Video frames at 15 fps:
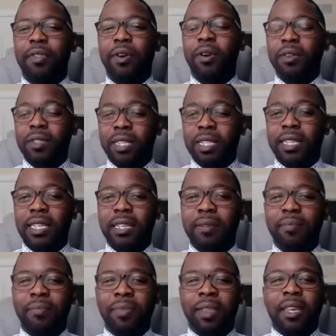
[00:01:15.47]

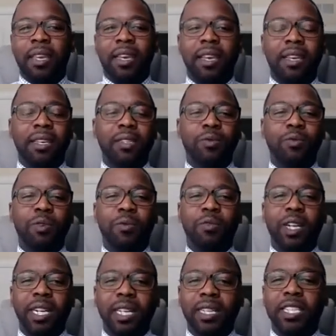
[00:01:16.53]
Thirdly, is we
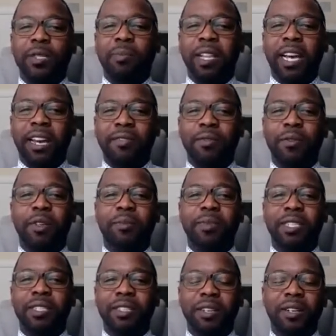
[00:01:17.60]
wanted this
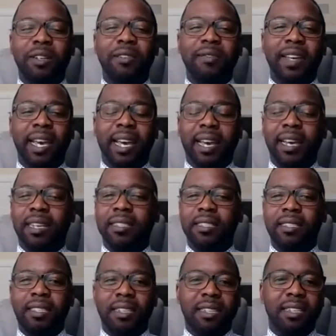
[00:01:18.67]
platform to serve
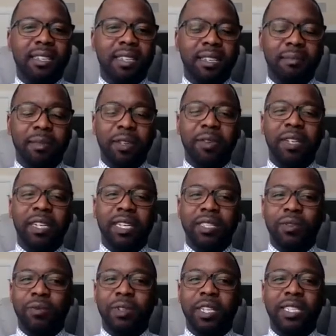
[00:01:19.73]
as a community
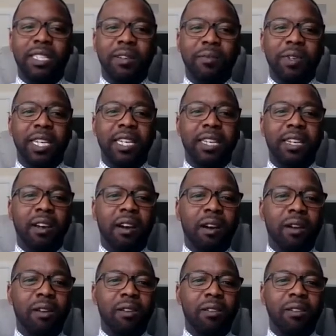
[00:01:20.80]
to which that we can
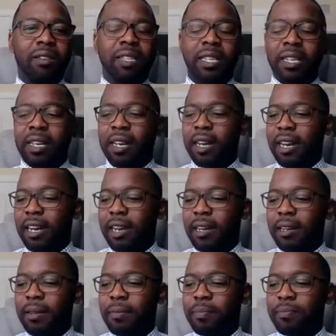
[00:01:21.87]
all
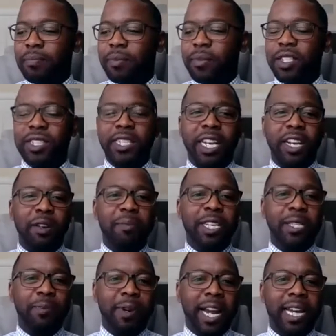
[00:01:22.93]
share
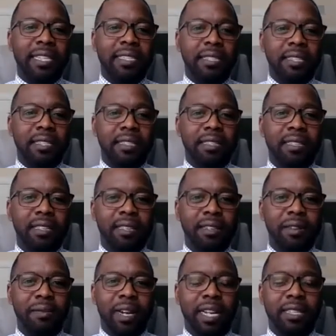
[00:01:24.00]
best practices,
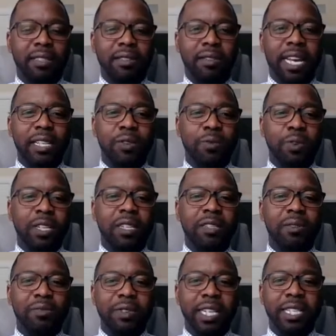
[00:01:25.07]
right? So that's one
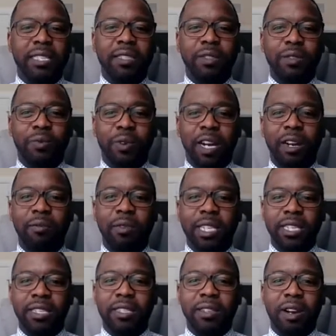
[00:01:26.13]
of the reasons why
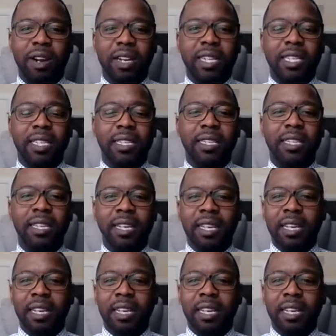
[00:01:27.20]
we started